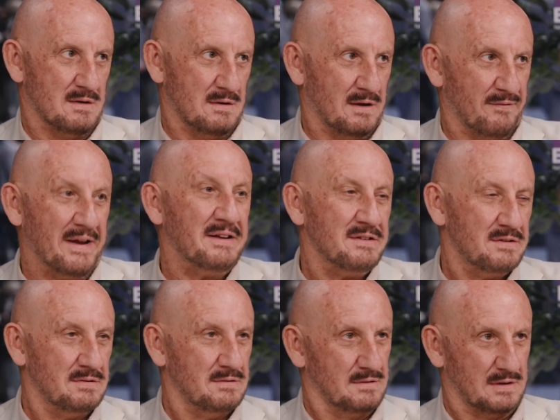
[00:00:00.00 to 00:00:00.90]

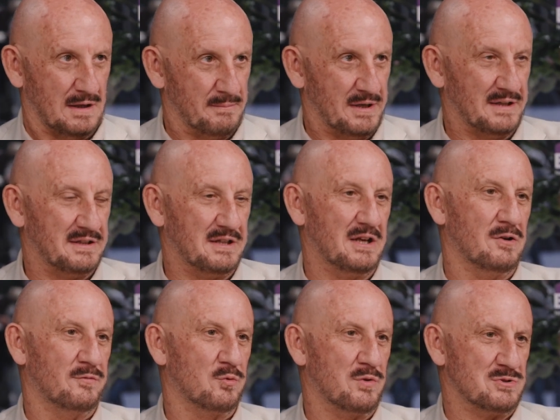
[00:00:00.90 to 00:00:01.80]
event coming at the end
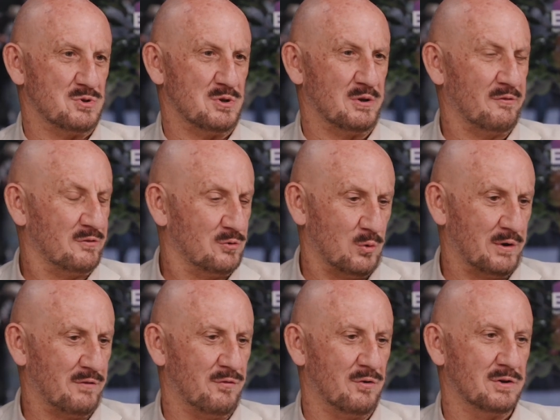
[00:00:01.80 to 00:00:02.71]
of
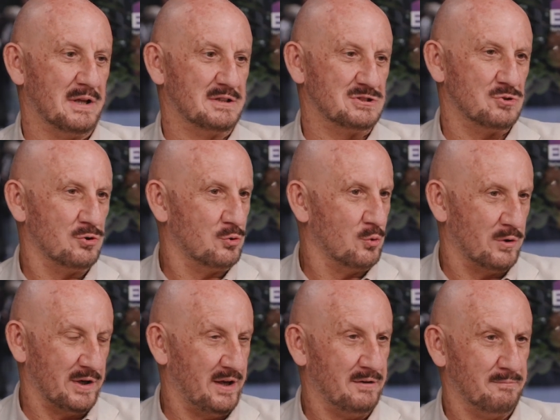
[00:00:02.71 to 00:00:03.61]
2024 that is going to
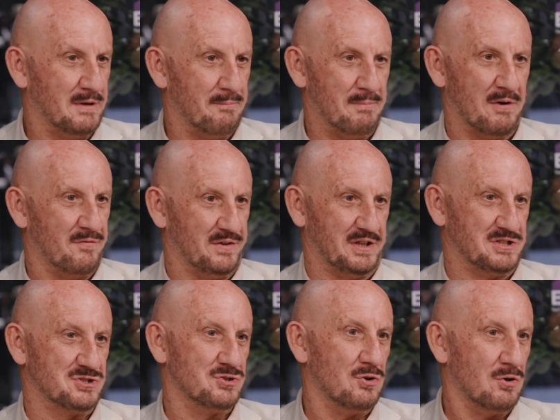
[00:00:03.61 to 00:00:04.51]
create the
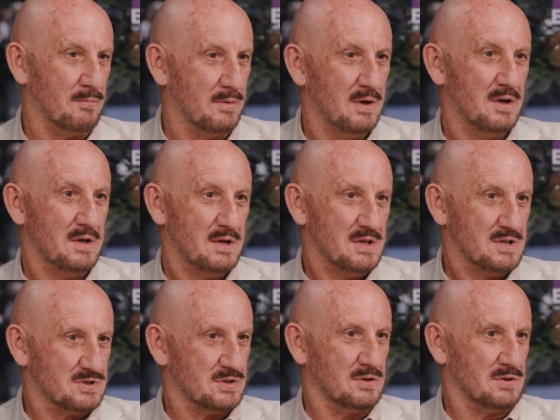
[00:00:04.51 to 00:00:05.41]
perfect storm.
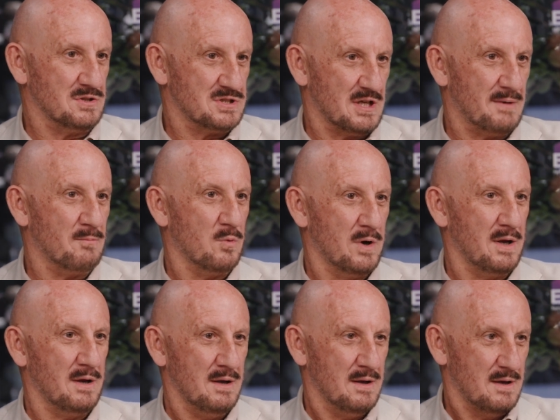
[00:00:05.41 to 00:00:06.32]
So in some
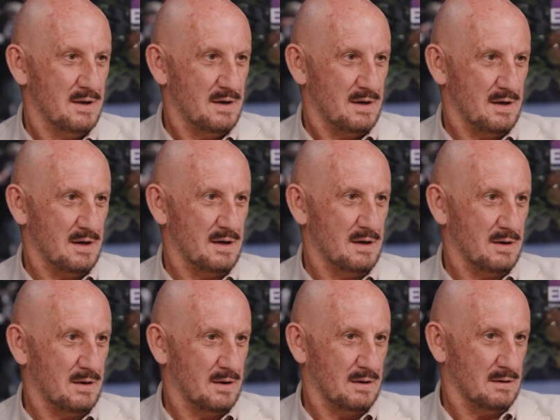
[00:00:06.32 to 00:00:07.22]
way,
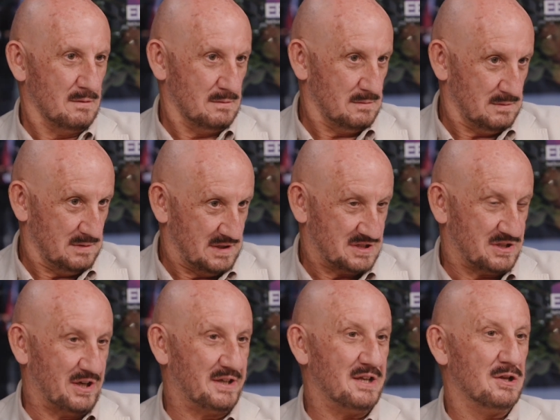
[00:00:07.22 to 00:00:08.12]
this
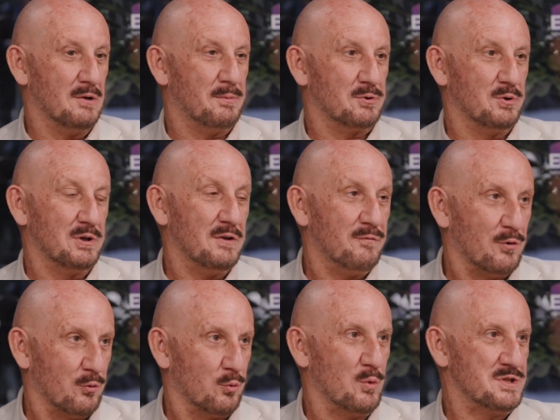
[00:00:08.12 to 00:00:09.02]
creating the opportunity
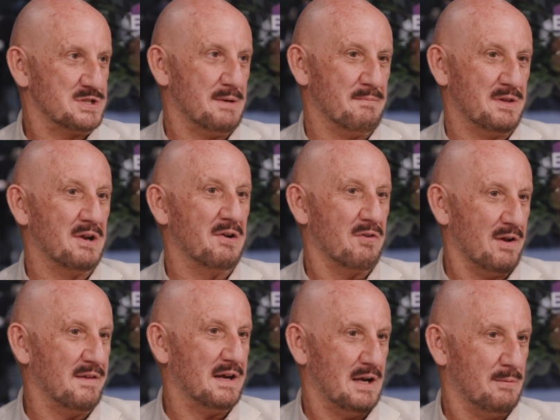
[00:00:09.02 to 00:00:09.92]
for doing something
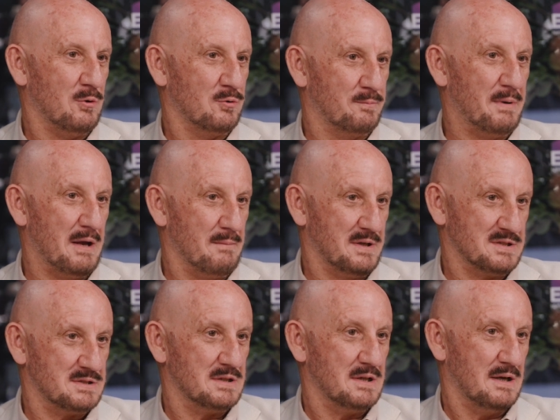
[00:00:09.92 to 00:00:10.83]
radical about payments.